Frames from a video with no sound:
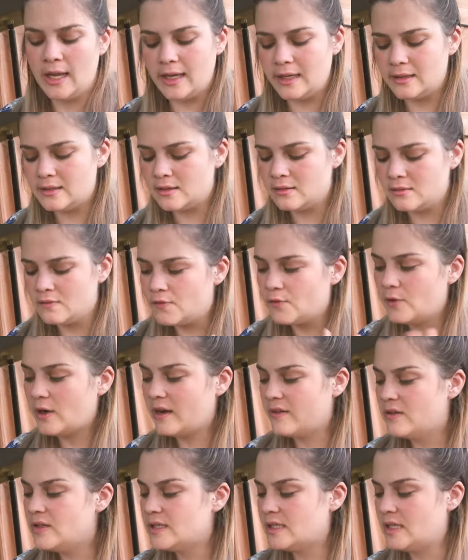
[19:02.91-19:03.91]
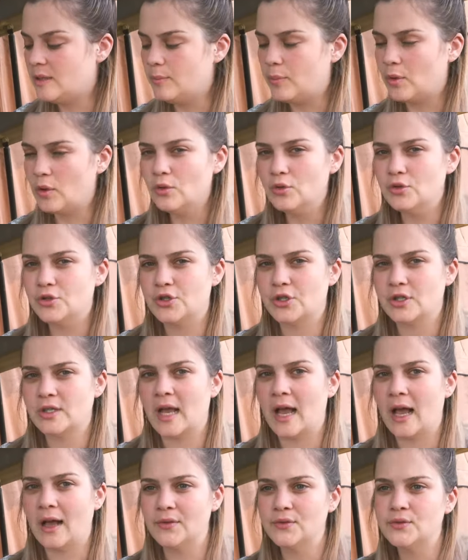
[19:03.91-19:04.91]
It's very simple, you just
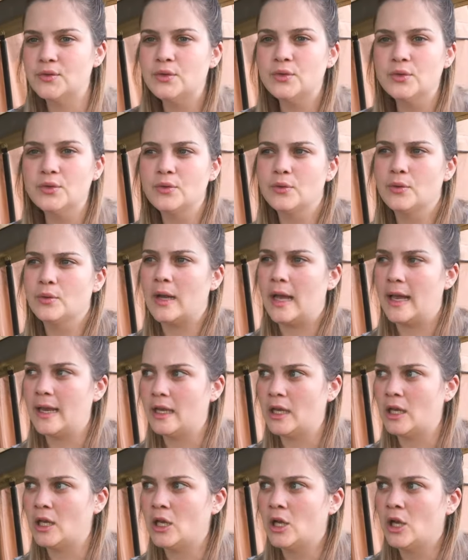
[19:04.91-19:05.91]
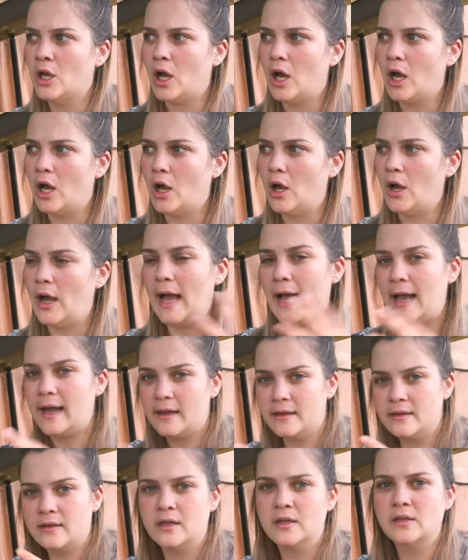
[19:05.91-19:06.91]
have to like
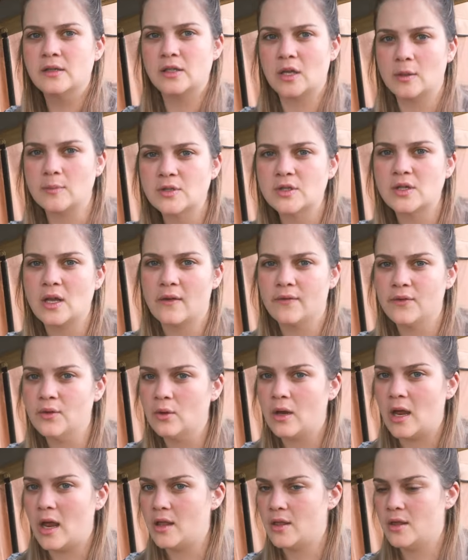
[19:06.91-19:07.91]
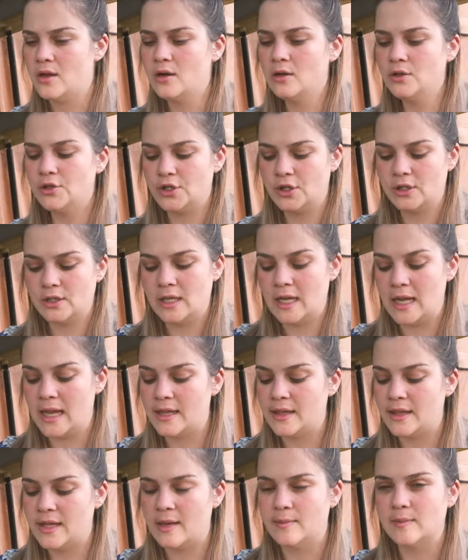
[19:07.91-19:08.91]
add some stuff together, just
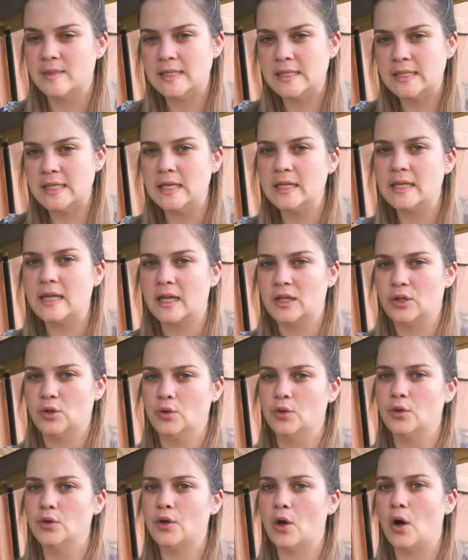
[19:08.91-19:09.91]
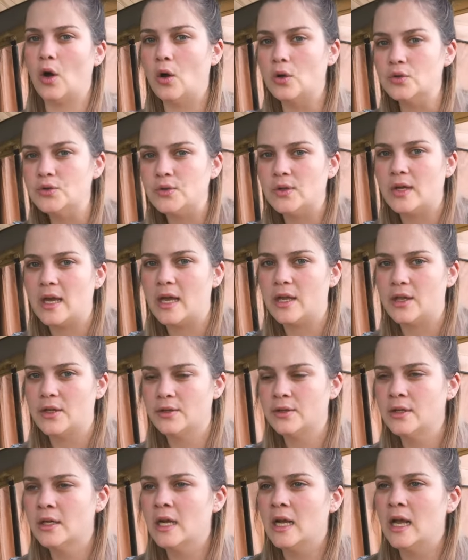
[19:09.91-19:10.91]
let them sit and cook all
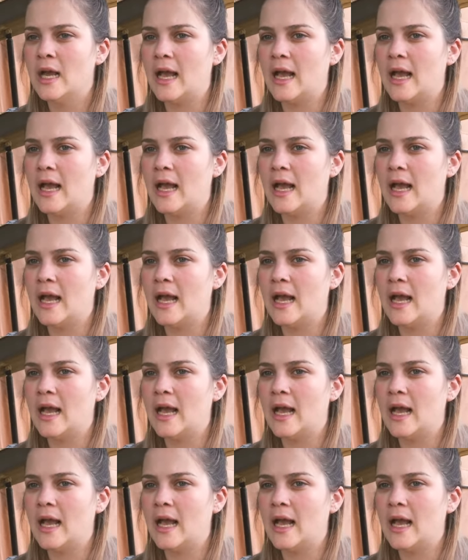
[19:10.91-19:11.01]
together.